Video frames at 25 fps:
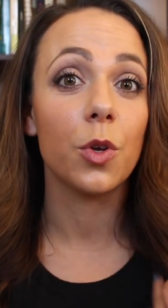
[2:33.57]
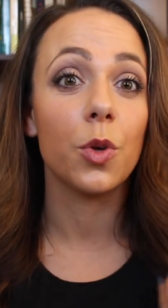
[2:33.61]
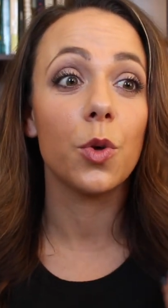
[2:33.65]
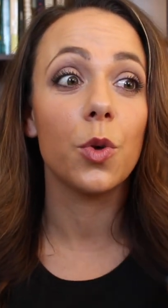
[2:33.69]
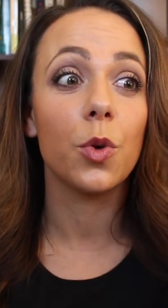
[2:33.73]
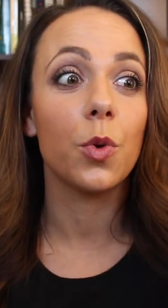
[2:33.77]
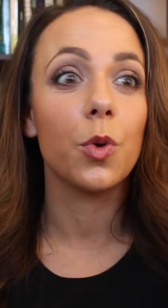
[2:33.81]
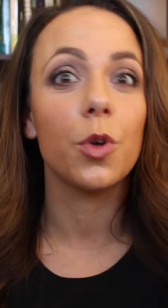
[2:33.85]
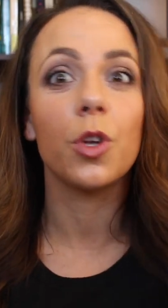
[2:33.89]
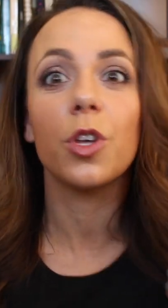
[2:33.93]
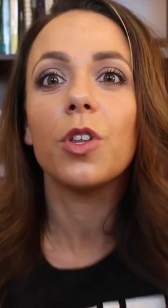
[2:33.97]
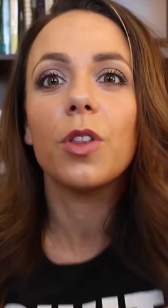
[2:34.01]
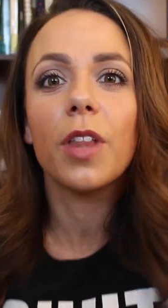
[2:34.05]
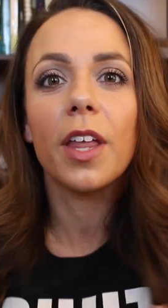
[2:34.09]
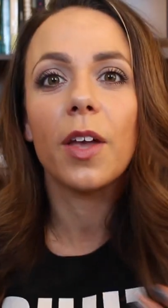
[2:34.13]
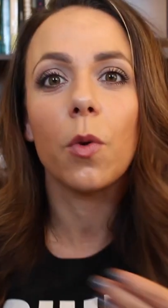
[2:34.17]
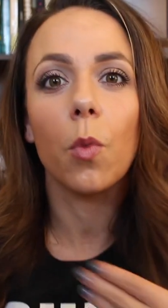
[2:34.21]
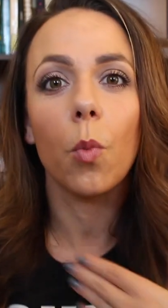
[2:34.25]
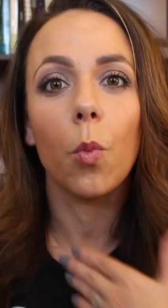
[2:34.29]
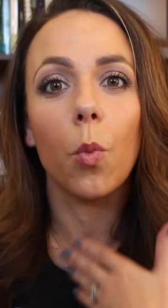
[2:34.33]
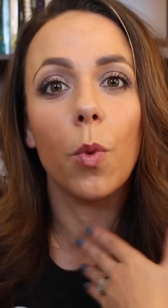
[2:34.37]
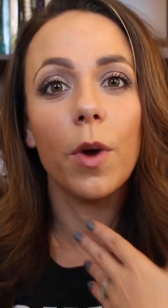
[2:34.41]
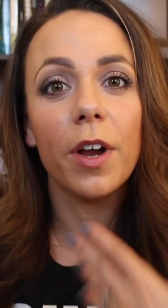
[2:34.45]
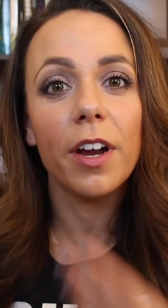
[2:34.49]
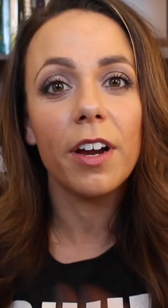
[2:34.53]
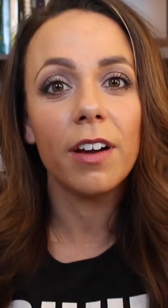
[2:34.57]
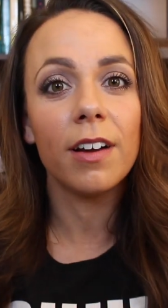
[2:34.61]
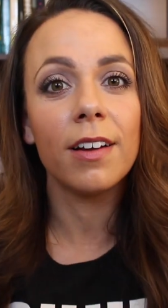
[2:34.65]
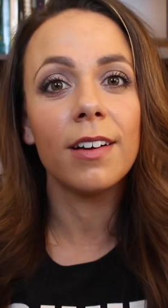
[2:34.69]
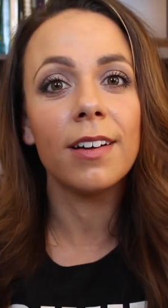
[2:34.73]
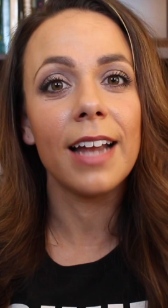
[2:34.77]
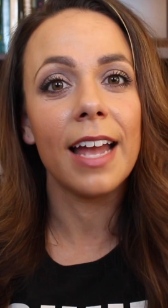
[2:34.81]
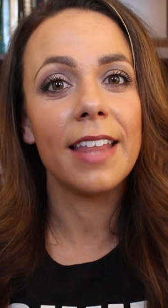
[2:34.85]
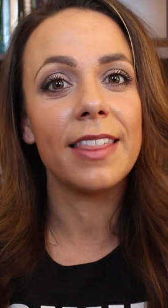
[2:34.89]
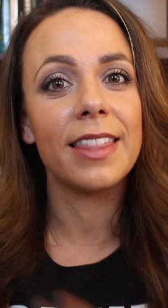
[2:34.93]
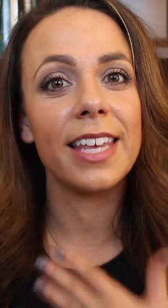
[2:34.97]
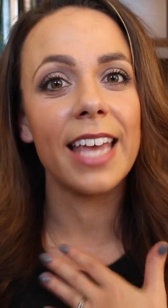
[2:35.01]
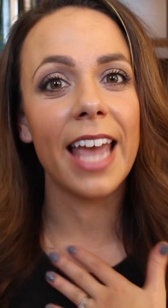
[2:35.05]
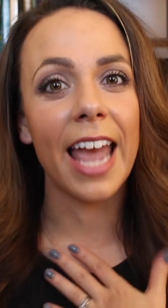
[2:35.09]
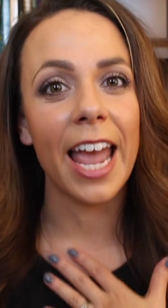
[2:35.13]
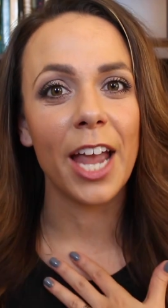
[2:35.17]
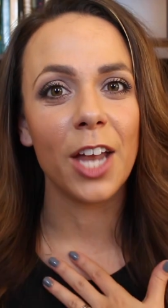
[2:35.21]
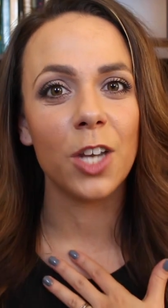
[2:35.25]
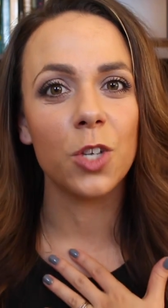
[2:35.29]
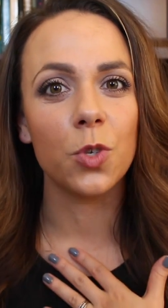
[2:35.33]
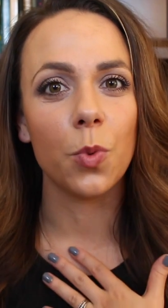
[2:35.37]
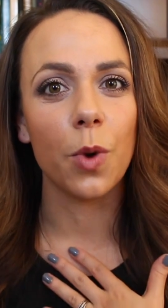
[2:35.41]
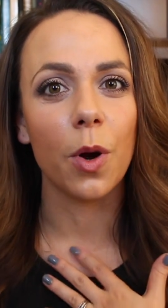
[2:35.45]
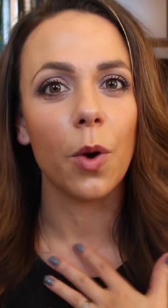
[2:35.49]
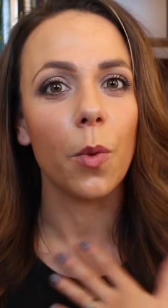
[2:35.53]
who like we're at the
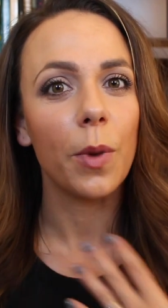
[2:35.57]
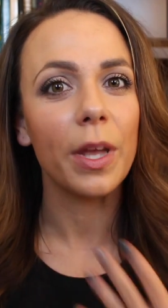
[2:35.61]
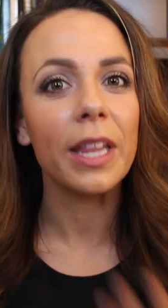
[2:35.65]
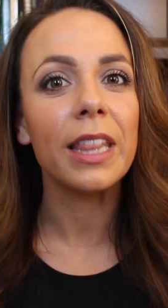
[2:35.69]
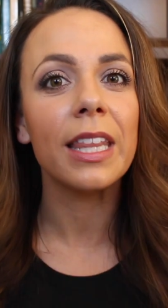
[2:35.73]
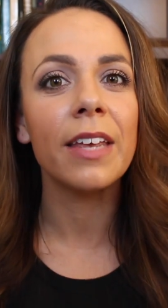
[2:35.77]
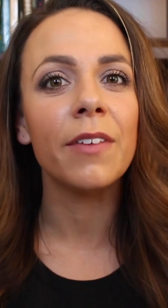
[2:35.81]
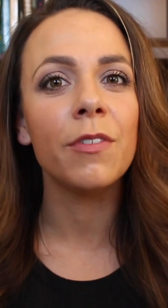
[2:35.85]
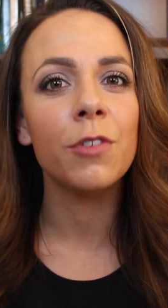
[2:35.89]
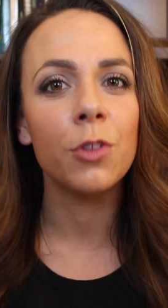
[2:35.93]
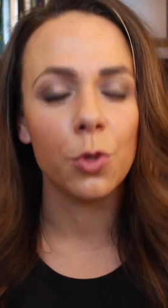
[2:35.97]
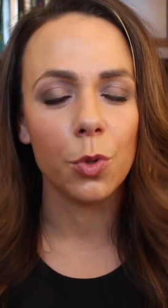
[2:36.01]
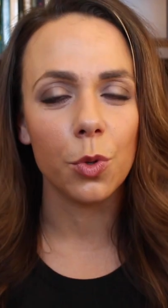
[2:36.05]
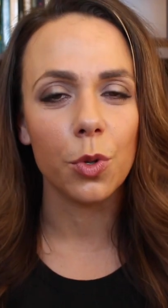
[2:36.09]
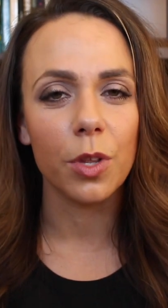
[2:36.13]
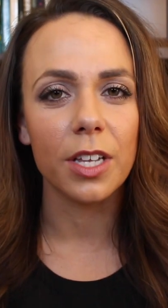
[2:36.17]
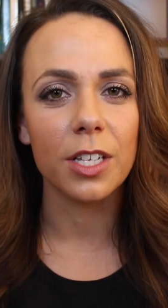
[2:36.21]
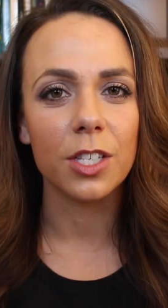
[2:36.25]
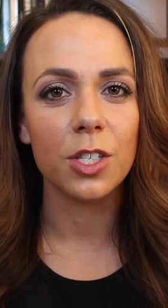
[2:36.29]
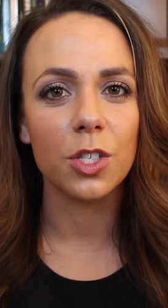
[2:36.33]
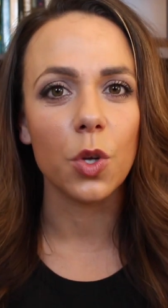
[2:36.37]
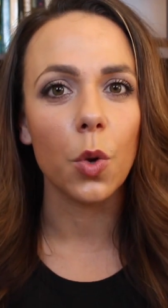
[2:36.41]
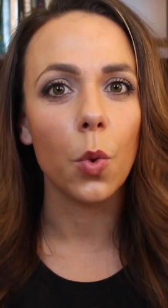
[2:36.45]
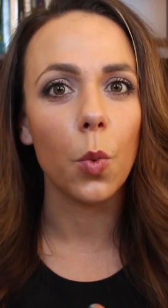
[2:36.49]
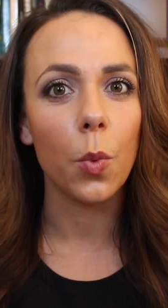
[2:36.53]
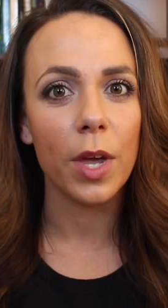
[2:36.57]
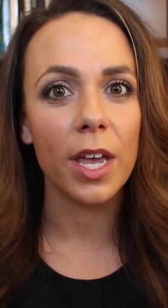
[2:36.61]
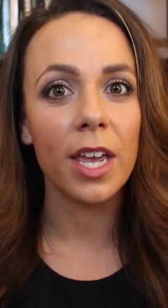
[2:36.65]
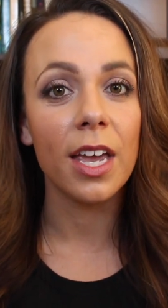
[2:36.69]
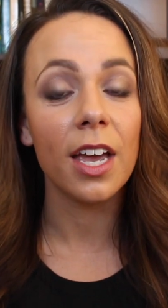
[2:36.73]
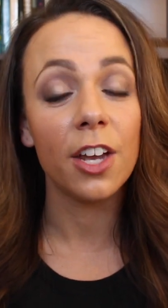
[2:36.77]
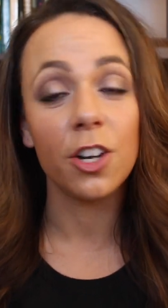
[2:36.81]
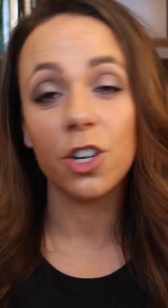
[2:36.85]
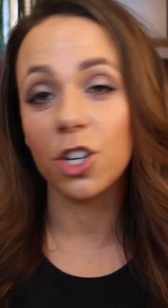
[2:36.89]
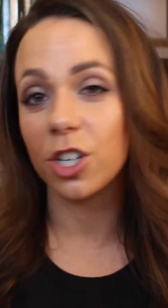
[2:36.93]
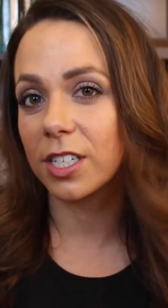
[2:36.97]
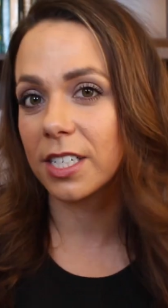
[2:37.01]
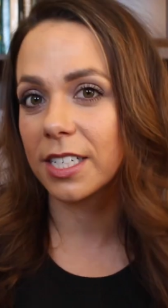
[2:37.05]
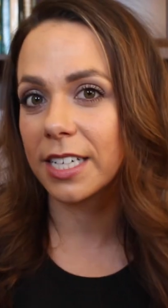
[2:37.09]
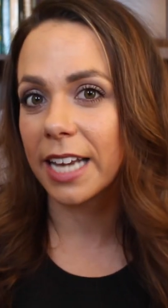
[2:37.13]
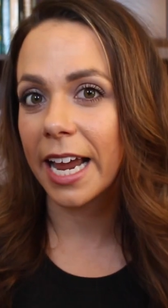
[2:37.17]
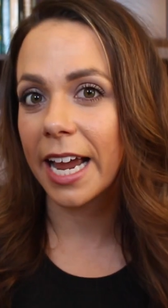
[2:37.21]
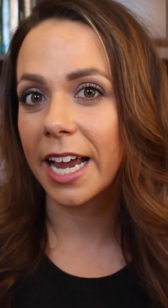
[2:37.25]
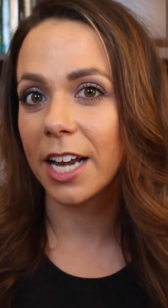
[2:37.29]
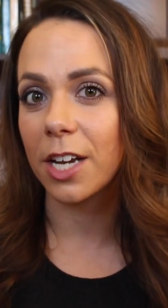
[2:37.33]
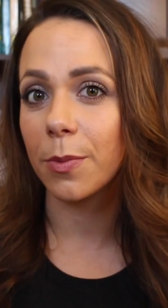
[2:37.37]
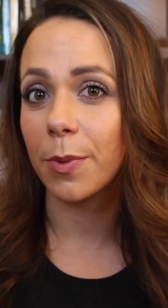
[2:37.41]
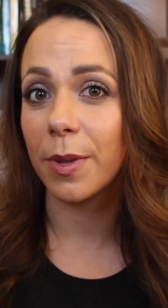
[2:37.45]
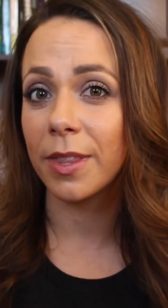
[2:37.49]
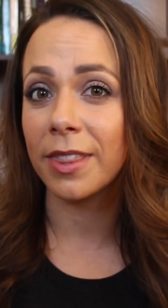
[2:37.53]
age where we lived through this so we
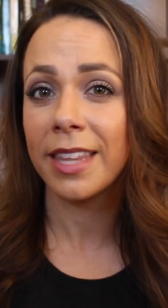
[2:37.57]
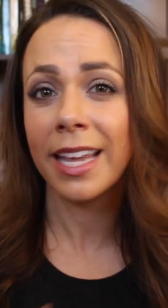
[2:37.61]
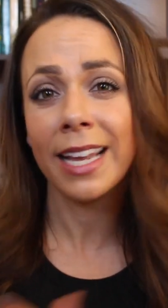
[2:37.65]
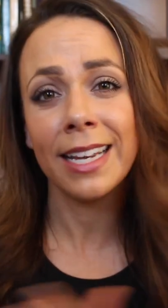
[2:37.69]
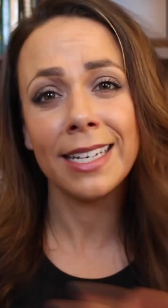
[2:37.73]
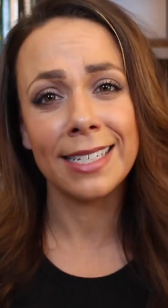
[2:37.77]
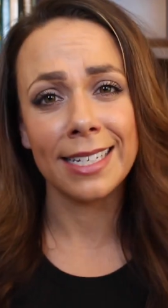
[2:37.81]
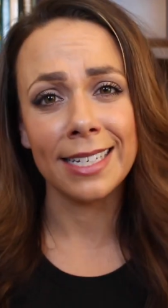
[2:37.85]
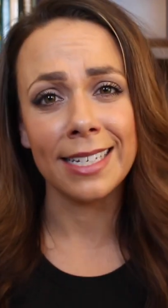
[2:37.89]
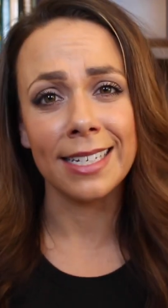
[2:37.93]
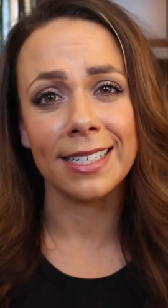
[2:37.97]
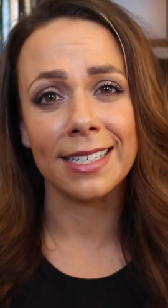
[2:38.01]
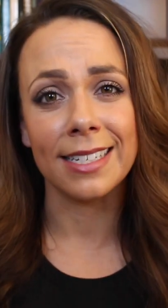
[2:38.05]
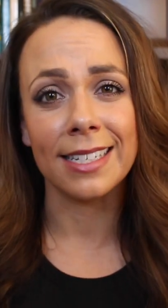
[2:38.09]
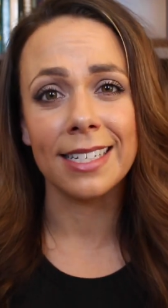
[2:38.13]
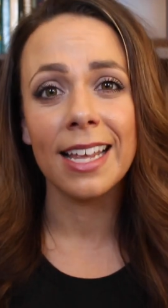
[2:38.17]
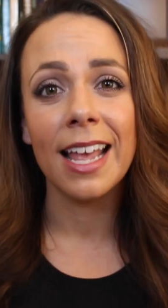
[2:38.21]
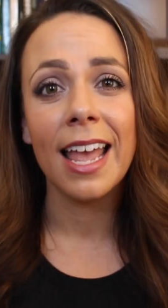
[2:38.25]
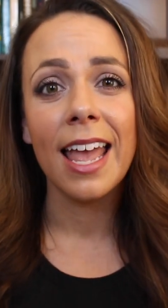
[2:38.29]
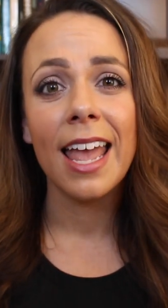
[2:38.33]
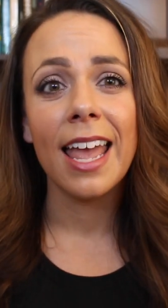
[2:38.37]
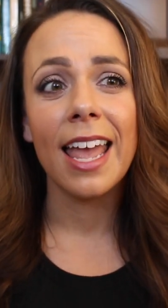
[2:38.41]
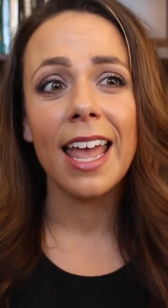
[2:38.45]
understand but they didn't